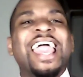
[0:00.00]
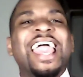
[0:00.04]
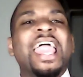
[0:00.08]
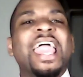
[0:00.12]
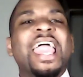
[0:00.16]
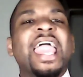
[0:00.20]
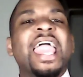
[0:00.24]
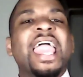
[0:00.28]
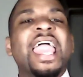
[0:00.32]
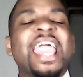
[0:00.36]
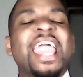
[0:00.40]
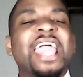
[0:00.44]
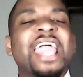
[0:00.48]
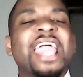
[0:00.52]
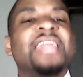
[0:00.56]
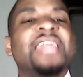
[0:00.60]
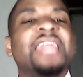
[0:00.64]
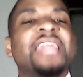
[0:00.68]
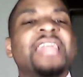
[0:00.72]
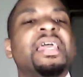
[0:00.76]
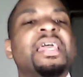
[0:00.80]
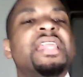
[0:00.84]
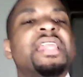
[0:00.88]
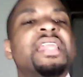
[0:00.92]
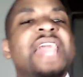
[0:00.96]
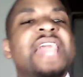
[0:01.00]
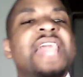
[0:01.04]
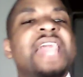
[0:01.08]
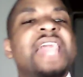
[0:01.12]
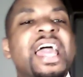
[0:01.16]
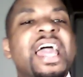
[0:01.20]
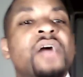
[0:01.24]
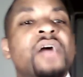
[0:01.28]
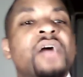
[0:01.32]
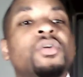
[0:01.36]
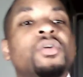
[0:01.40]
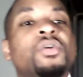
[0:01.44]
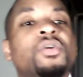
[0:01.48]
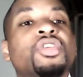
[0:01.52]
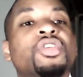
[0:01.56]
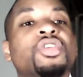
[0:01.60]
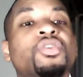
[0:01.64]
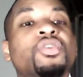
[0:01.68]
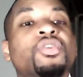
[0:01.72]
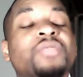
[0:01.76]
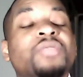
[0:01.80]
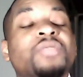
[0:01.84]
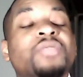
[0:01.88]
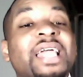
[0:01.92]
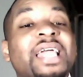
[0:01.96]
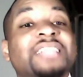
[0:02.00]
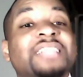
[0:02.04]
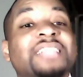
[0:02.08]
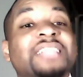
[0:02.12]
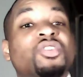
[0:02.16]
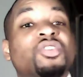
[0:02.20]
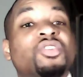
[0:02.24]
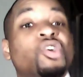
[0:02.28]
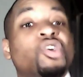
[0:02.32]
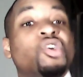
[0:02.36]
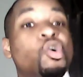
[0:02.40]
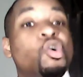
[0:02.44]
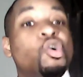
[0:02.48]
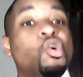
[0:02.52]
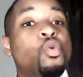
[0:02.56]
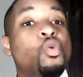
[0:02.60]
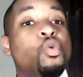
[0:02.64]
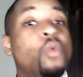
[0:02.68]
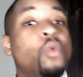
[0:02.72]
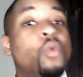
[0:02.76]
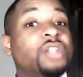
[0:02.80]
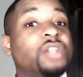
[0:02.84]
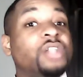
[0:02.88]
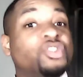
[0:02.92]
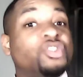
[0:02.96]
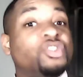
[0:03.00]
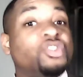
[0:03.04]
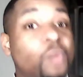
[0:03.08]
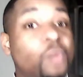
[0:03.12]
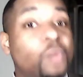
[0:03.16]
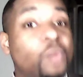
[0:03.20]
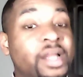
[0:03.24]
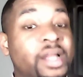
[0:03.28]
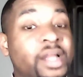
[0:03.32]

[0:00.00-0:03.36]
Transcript: and now you think it's going to go to 120,